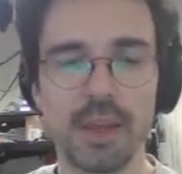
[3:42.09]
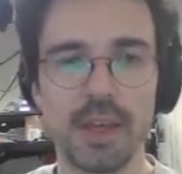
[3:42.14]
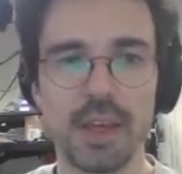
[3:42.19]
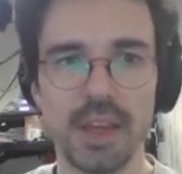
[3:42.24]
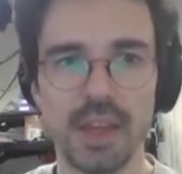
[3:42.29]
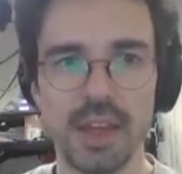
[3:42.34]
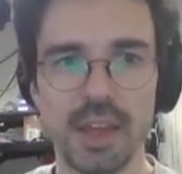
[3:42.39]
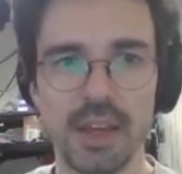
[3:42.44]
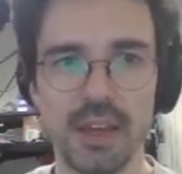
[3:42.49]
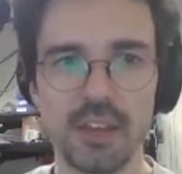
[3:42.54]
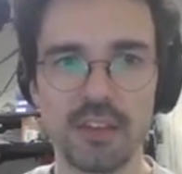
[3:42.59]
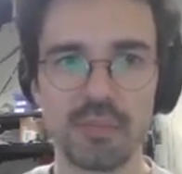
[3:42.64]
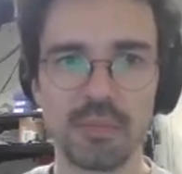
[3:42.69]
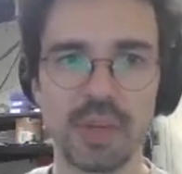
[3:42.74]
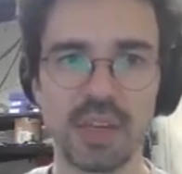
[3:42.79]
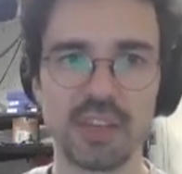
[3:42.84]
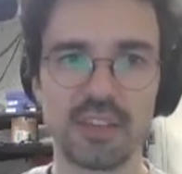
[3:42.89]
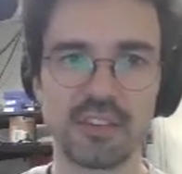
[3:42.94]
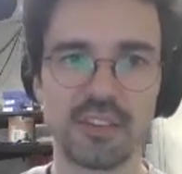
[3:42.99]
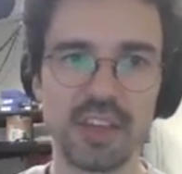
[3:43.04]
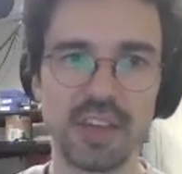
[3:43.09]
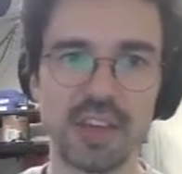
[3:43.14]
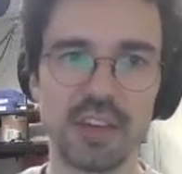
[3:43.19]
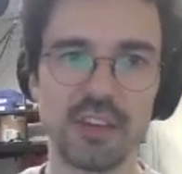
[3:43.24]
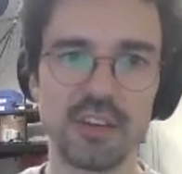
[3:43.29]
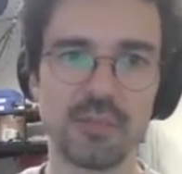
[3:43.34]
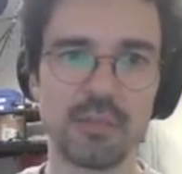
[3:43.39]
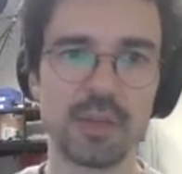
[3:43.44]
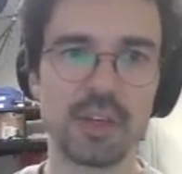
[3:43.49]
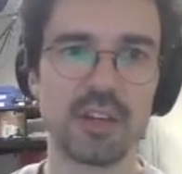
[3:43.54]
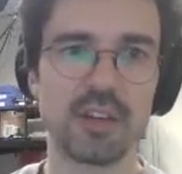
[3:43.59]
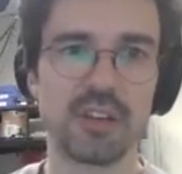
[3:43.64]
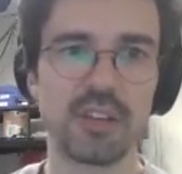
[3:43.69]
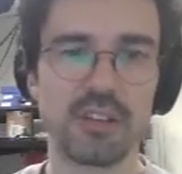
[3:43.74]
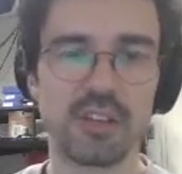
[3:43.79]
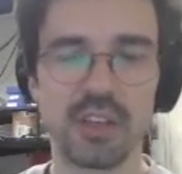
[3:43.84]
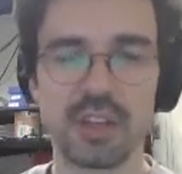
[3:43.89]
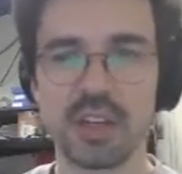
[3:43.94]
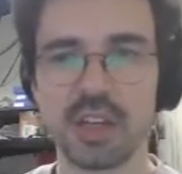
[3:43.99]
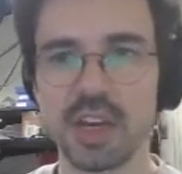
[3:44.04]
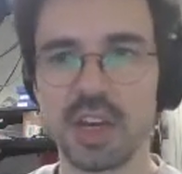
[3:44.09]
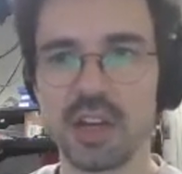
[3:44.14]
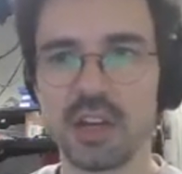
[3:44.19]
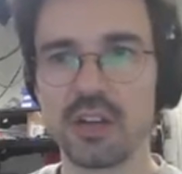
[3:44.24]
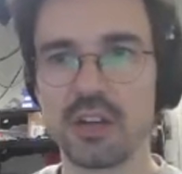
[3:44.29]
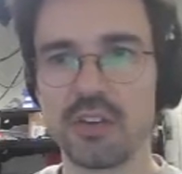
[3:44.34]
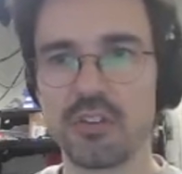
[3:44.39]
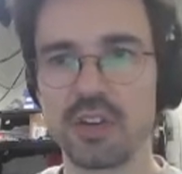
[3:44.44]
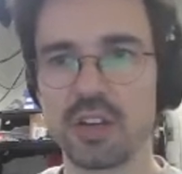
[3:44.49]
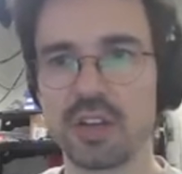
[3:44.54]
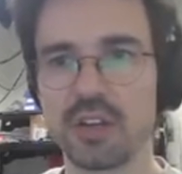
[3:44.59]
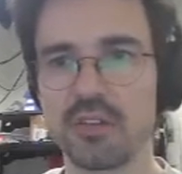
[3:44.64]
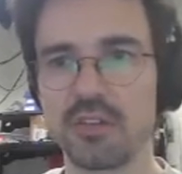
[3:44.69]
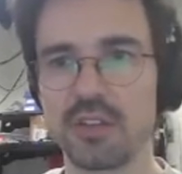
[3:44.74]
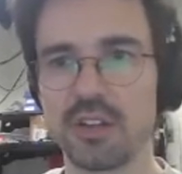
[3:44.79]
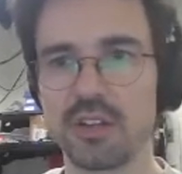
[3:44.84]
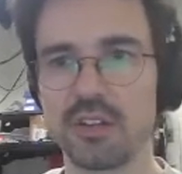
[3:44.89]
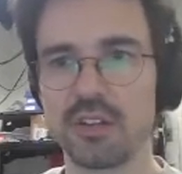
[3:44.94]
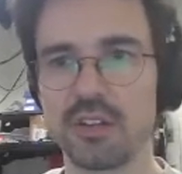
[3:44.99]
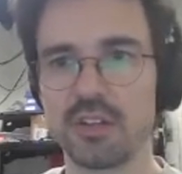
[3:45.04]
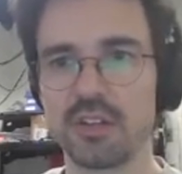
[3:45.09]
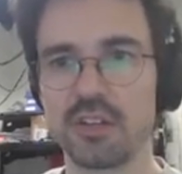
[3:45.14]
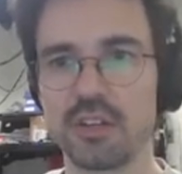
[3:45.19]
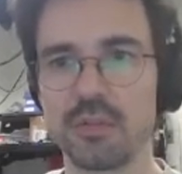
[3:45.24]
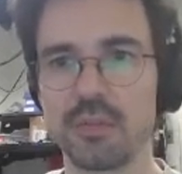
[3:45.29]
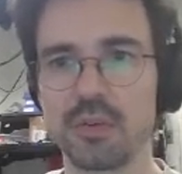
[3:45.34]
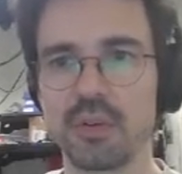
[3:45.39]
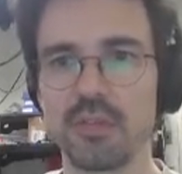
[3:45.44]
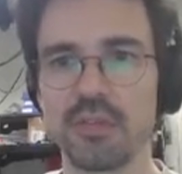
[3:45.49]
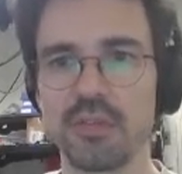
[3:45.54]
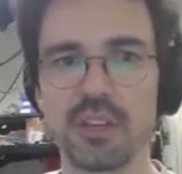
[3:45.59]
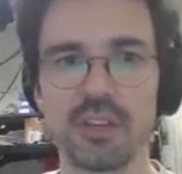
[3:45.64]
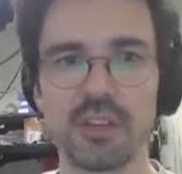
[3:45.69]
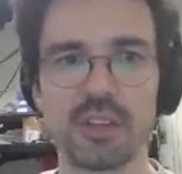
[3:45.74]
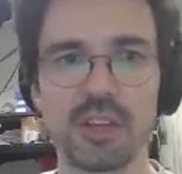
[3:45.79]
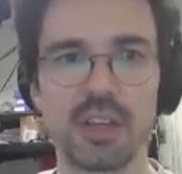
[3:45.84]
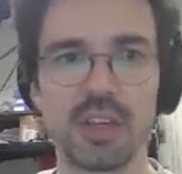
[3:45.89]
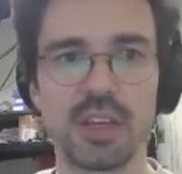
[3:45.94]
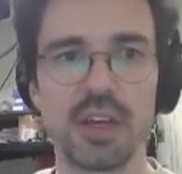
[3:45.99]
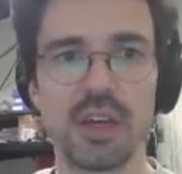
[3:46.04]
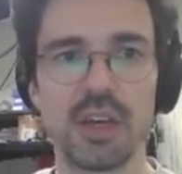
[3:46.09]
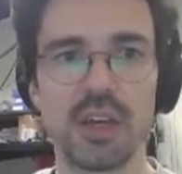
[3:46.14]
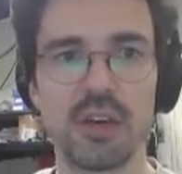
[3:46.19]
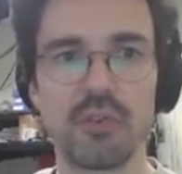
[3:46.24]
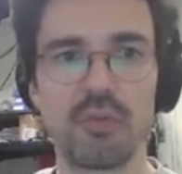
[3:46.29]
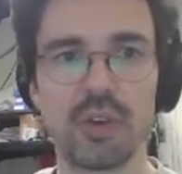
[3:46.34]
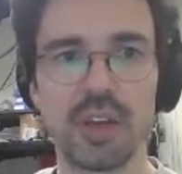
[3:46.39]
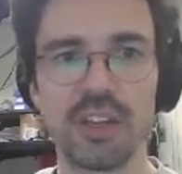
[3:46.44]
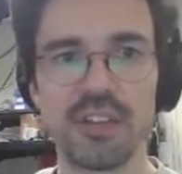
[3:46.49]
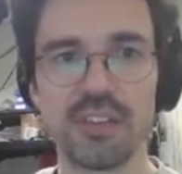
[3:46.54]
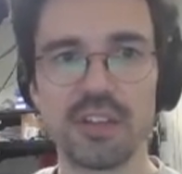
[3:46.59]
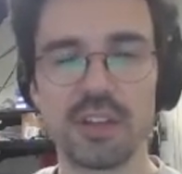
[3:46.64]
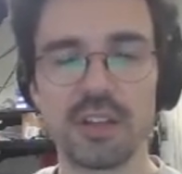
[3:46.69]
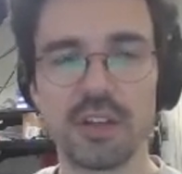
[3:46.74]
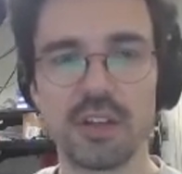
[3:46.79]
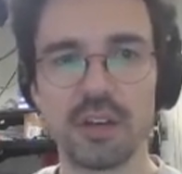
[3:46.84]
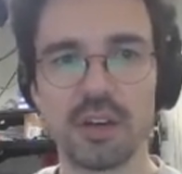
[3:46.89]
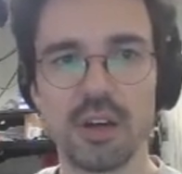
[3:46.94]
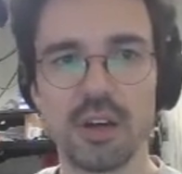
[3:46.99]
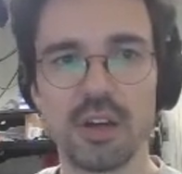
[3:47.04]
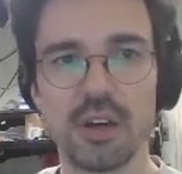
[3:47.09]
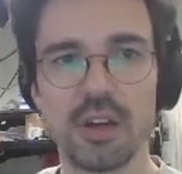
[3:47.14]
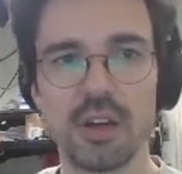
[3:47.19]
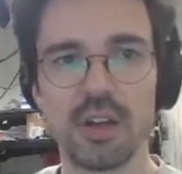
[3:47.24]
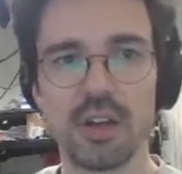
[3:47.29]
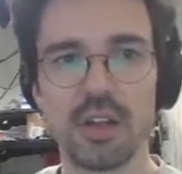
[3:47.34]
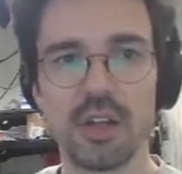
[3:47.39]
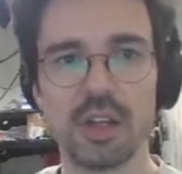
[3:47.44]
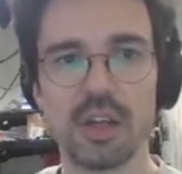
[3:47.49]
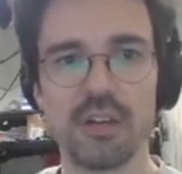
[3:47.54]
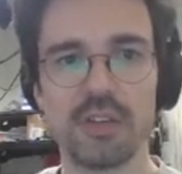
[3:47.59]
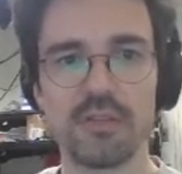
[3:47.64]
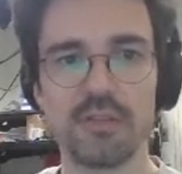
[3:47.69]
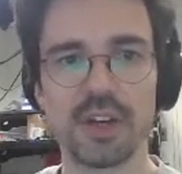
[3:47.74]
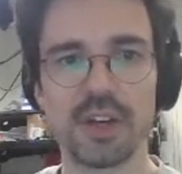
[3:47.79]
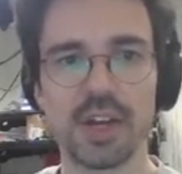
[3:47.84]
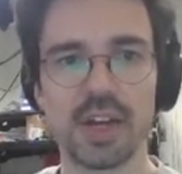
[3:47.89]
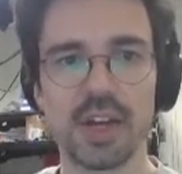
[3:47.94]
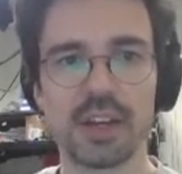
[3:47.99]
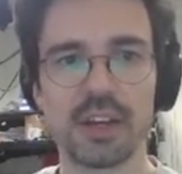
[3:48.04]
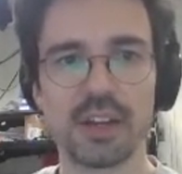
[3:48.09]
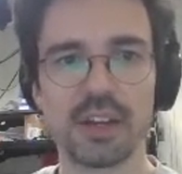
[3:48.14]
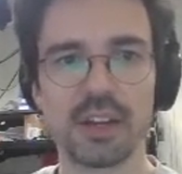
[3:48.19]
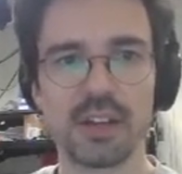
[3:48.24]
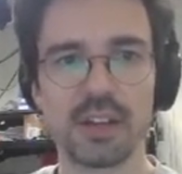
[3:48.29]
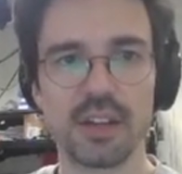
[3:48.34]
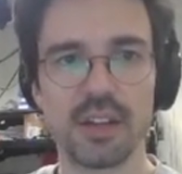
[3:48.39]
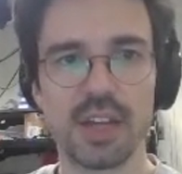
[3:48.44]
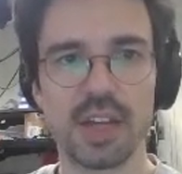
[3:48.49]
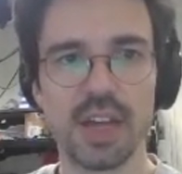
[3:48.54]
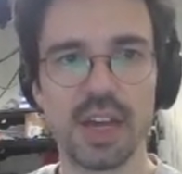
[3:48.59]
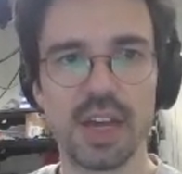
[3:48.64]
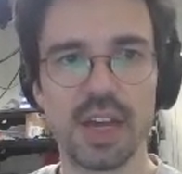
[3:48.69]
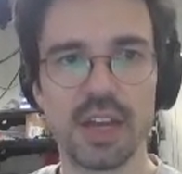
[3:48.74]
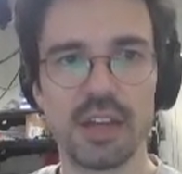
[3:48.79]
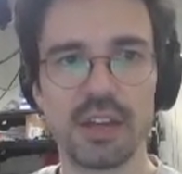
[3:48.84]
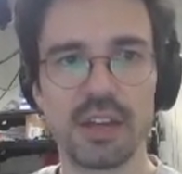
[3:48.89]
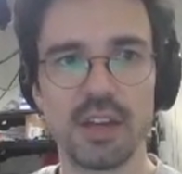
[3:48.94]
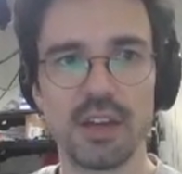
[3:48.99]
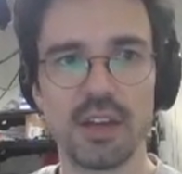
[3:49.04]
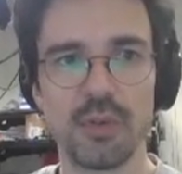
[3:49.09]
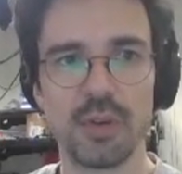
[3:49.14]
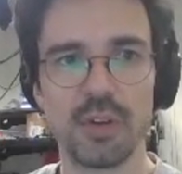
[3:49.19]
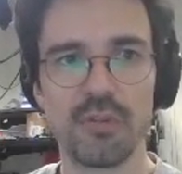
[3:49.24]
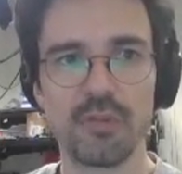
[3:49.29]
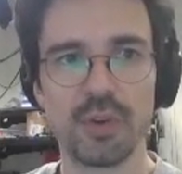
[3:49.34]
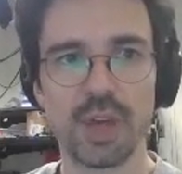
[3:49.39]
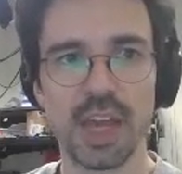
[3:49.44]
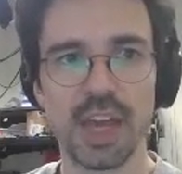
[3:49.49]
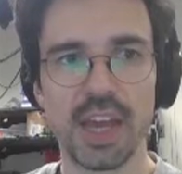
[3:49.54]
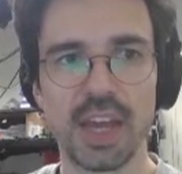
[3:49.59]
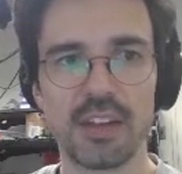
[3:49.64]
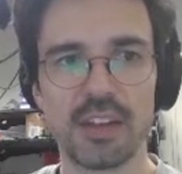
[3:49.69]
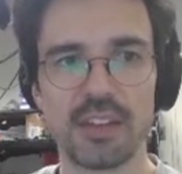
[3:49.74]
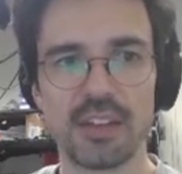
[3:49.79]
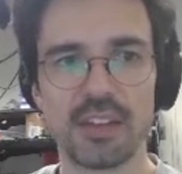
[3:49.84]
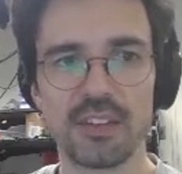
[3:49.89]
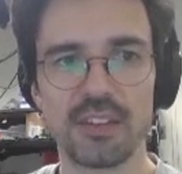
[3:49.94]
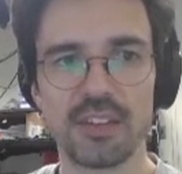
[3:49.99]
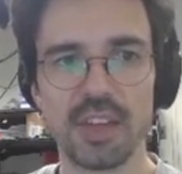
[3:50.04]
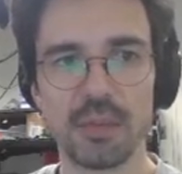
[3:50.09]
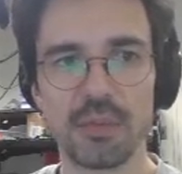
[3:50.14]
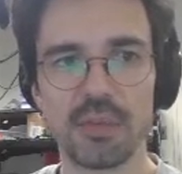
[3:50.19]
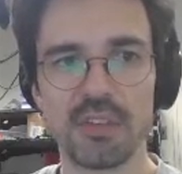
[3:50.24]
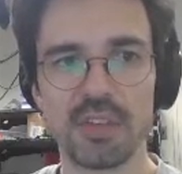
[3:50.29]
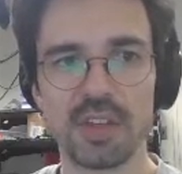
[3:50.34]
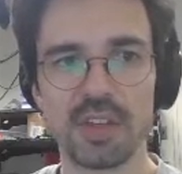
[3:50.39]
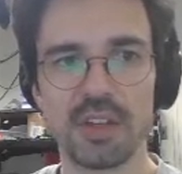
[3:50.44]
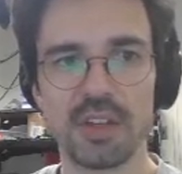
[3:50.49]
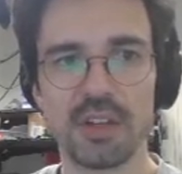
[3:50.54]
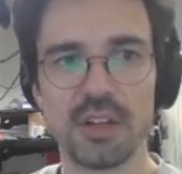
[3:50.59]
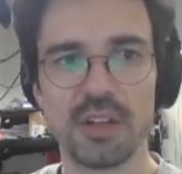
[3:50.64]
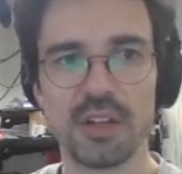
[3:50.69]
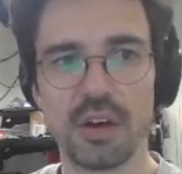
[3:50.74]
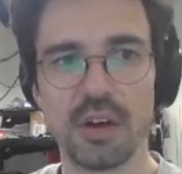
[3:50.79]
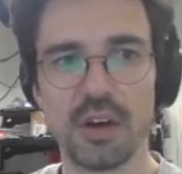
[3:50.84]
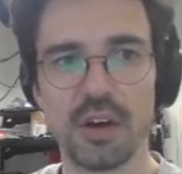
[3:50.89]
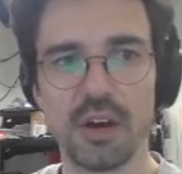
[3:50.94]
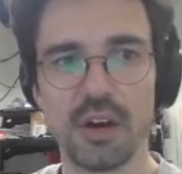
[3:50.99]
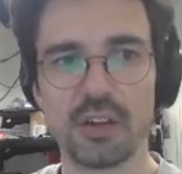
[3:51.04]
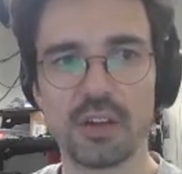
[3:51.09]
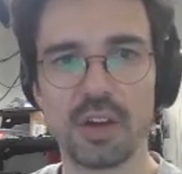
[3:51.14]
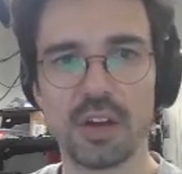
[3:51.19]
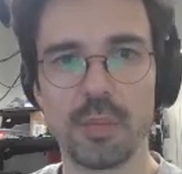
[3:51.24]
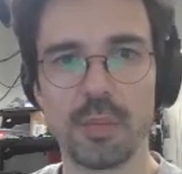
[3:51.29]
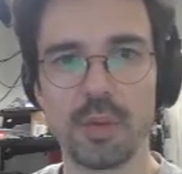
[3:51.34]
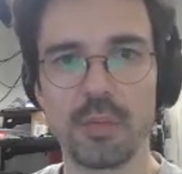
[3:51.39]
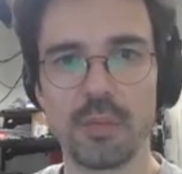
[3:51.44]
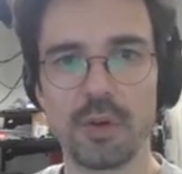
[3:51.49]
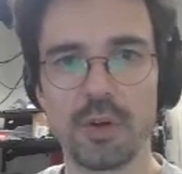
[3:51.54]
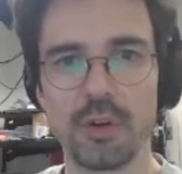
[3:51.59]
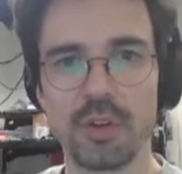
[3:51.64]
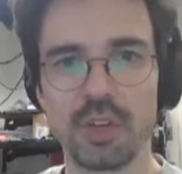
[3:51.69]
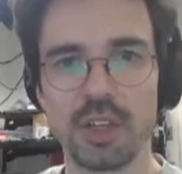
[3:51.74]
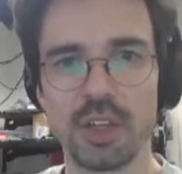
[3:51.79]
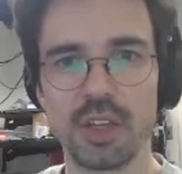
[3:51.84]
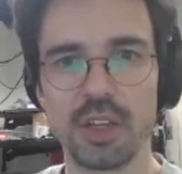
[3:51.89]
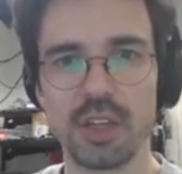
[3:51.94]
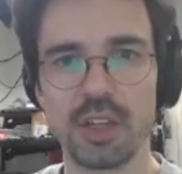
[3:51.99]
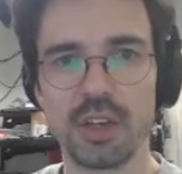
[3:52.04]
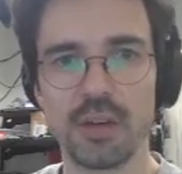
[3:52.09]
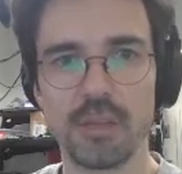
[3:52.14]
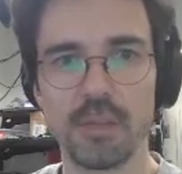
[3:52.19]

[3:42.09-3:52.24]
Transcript: And this makes sense because the entire trick of the system previously rested on the fact that if we had the same signal on the common mode here,